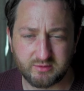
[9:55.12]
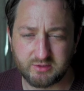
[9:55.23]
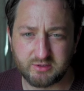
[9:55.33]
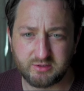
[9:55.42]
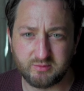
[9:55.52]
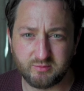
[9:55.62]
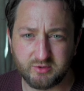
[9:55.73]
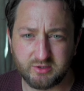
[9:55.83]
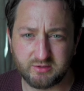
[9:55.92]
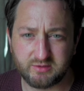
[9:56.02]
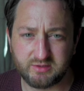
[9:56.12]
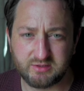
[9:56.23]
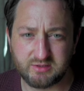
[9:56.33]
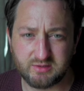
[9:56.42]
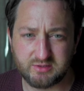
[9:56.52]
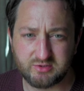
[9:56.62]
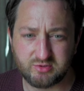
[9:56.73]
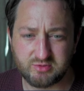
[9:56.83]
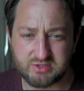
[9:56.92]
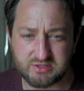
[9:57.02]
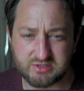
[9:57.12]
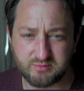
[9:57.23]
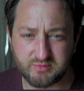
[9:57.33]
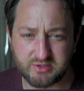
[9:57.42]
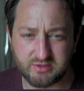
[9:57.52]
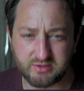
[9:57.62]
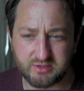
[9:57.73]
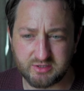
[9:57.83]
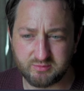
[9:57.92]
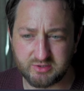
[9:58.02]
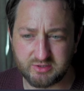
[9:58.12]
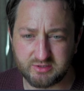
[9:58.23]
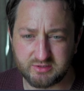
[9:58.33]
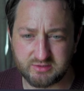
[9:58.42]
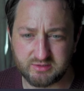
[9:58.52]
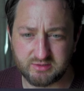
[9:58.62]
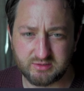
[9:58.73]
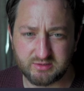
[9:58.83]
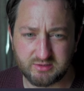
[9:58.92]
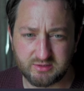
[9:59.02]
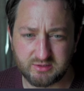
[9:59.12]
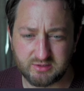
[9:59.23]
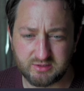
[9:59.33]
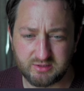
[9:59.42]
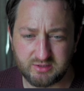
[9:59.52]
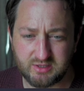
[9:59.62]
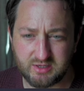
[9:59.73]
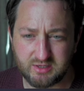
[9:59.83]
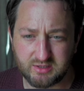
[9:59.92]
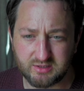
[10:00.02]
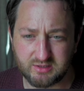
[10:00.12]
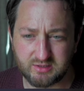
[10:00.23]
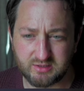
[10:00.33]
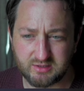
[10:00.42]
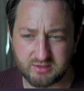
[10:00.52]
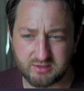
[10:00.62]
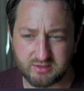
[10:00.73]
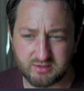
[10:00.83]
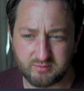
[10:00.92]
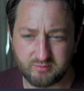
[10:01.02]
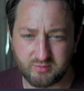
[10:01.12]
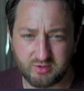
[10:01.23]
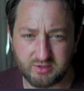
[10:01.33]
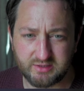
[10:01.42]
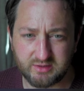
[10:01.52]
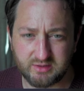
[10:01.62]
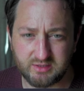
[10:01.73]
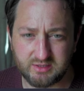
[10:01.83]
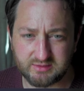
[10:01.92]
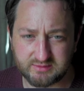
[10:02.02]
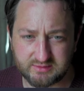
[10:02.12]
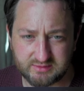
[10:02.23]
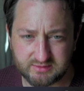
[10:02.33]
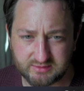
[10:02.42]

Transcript: Didn't want that. 16. Let's do 16:9 again, but let's it in more like this.